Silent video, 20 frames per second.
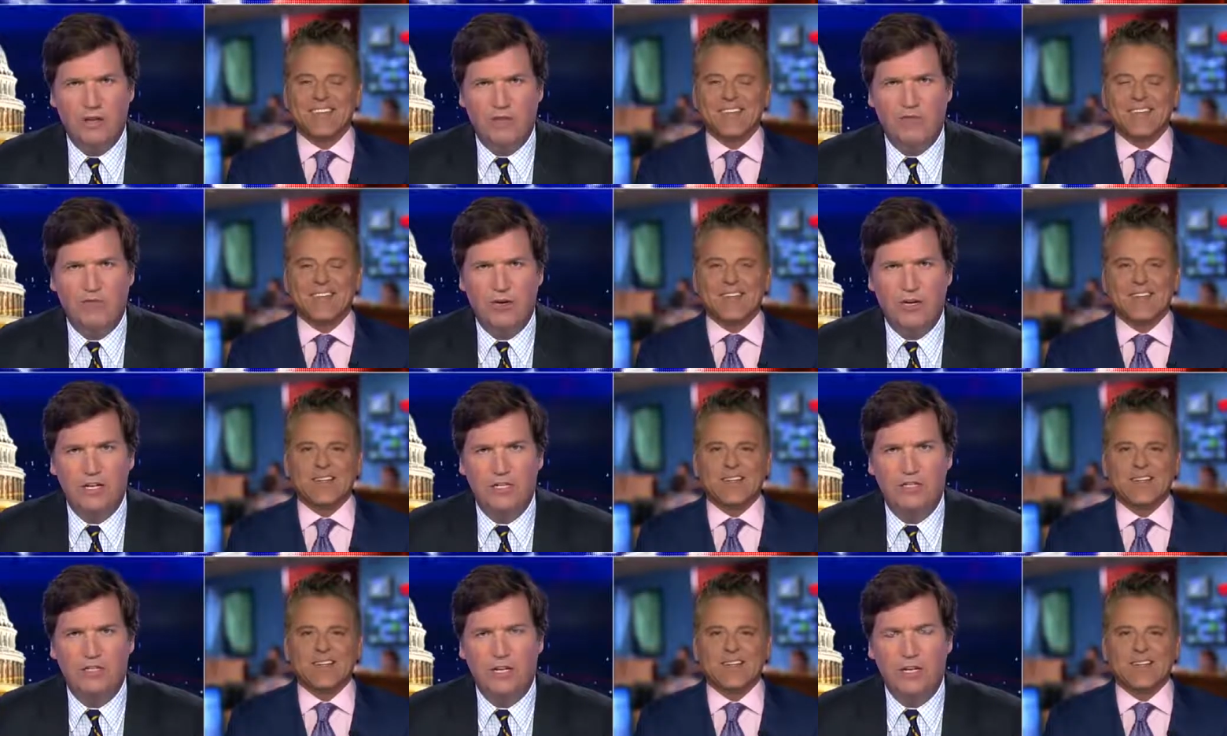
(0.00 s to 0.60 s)
Speaker 1: a
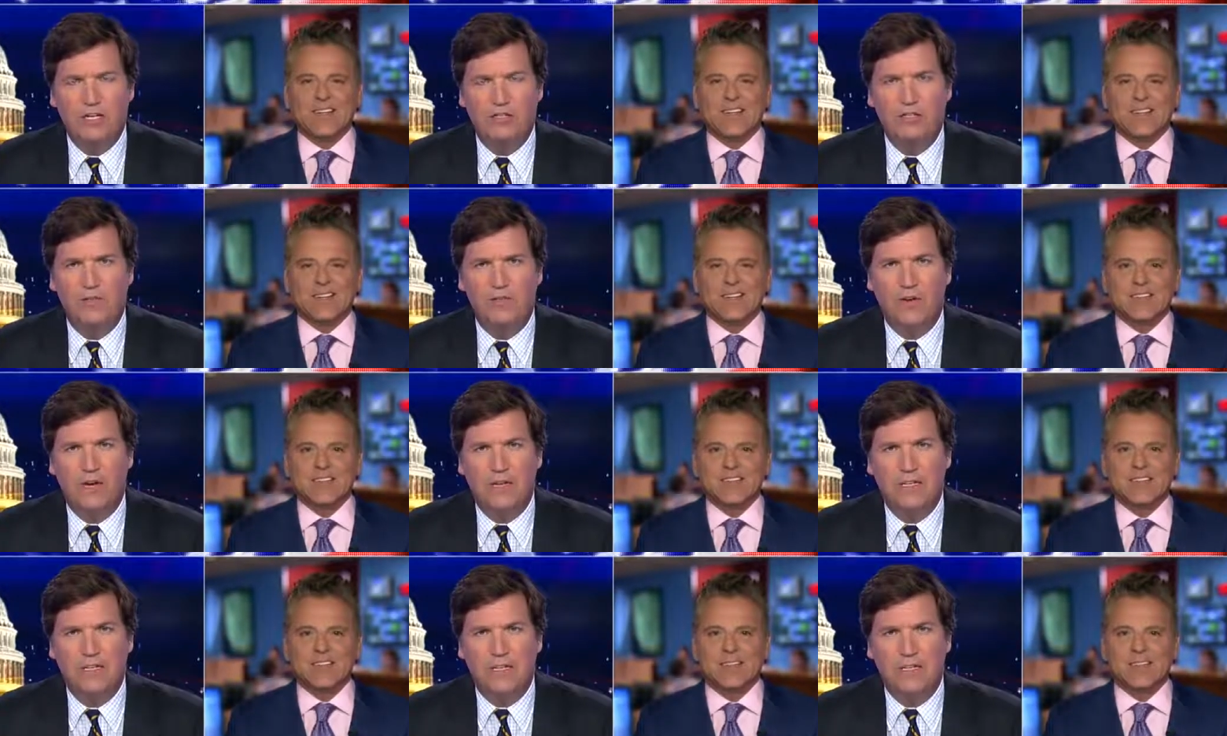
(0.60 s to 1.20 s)
free exchange of
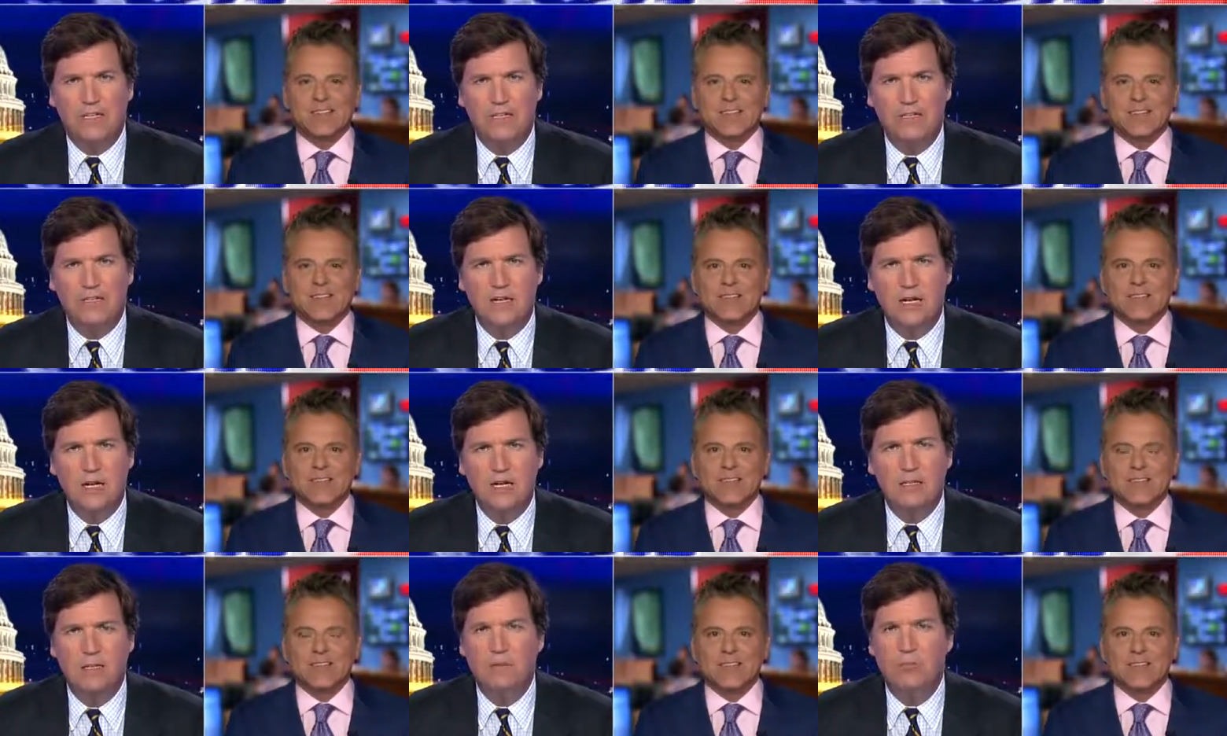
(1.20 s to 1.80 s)
ideas.
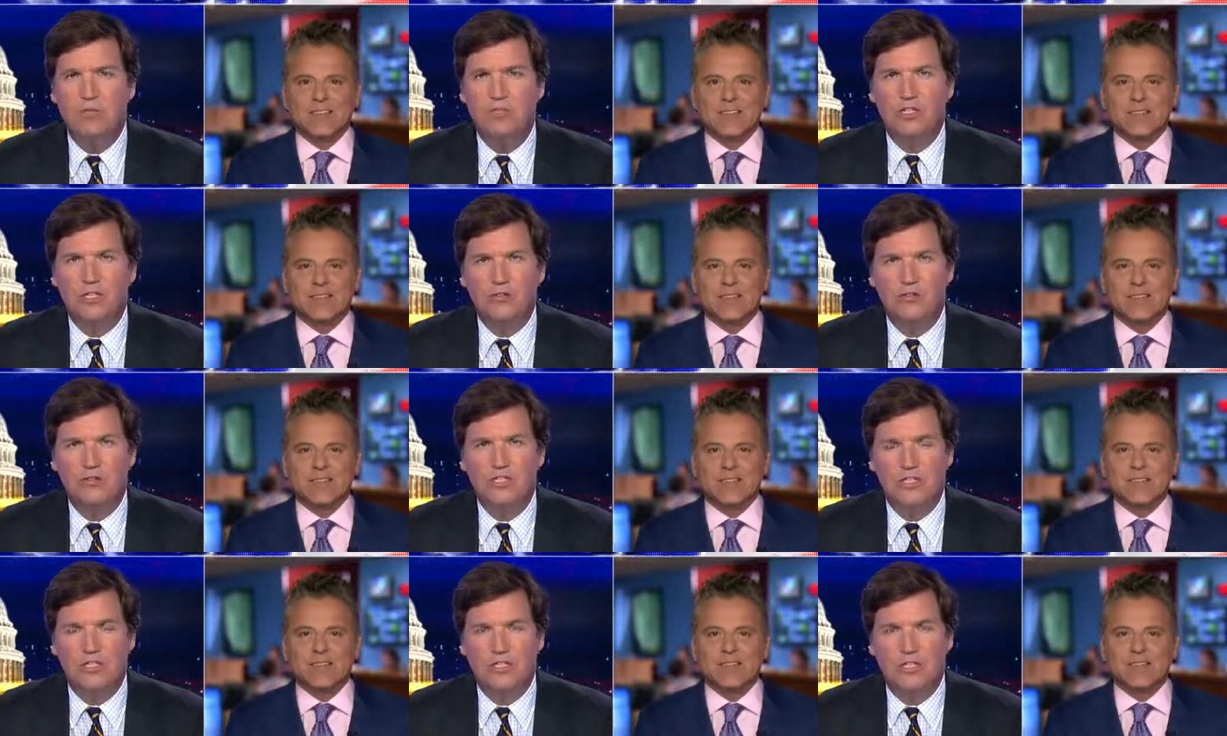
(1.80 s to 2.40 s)
Liberals
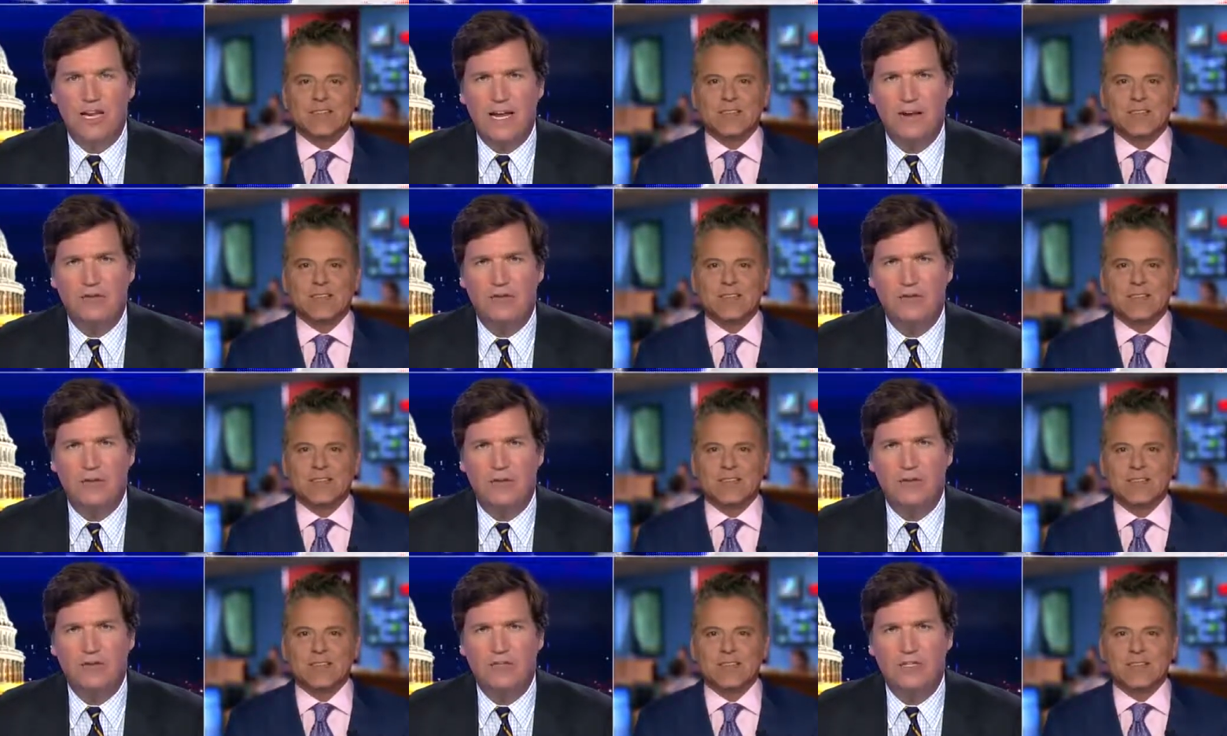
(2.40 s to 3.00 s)
used to stand
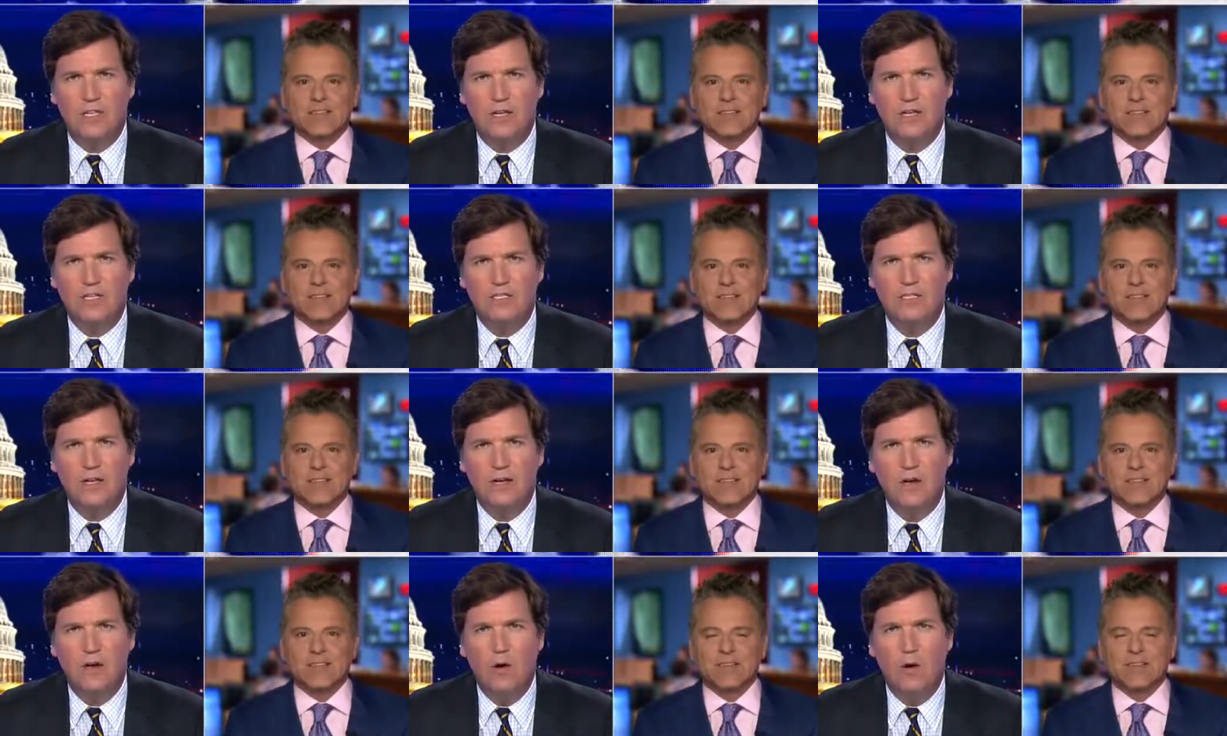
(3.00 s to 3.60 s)
for those things.
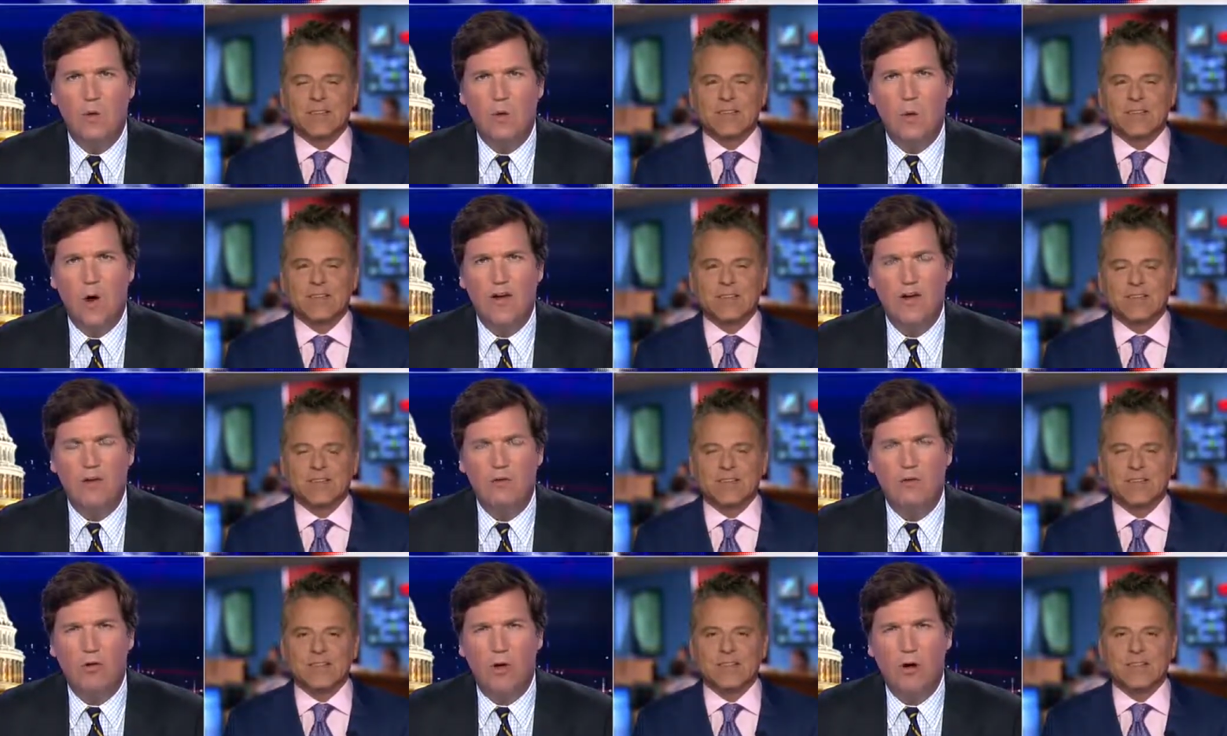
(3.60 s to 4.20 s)
Why
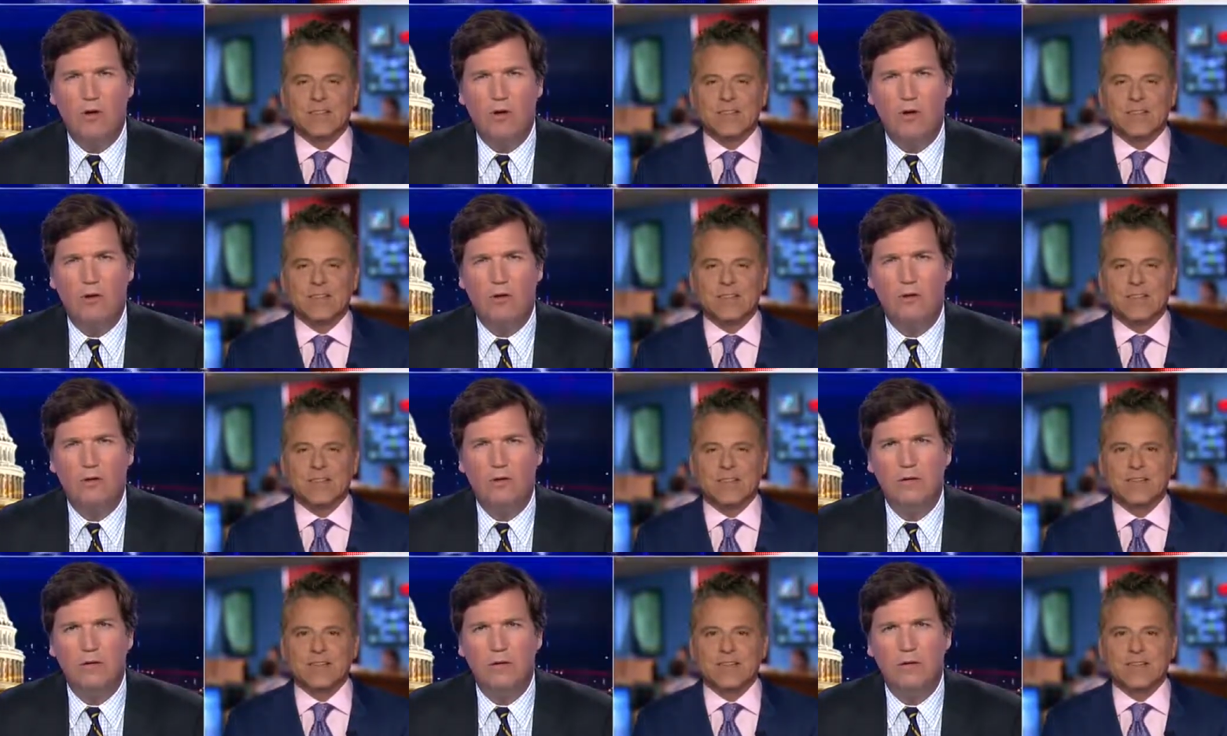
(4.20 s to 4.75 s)
no longer?